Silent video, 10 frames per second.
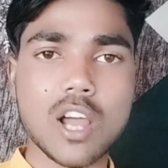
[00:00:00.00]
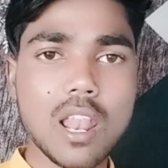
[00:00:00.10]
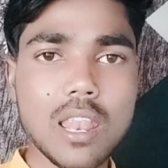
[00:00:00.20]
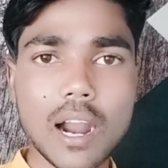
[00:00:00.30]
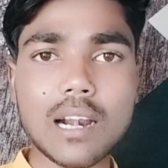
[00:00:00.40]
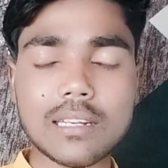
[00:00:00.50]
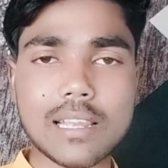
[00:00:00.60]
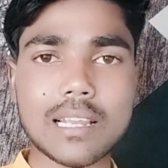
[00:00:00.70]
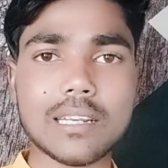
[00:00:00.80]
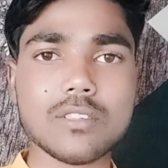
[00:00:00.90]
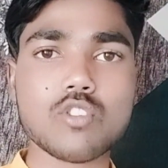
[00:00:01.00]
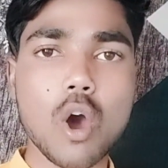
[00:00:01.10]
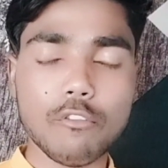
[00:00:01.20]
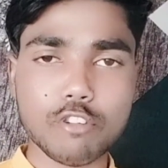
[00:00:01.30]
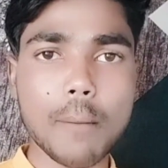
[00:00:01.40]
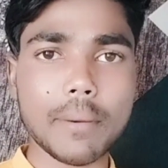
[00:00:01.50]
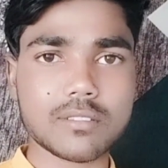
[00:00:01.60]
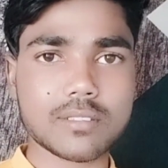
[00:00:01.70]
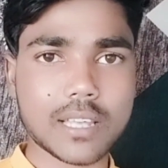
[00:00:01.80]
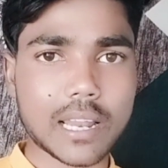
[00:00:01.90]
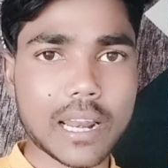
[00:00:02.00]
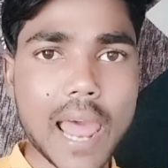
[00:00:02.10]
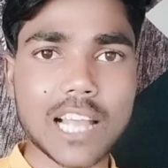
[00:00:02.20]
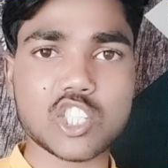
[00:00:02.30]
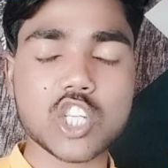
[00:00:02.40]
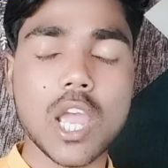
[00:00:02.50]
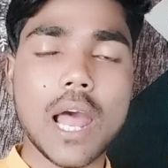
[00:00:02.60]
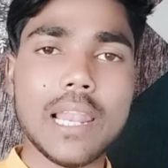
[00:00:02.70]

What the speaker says: learned English from scratch.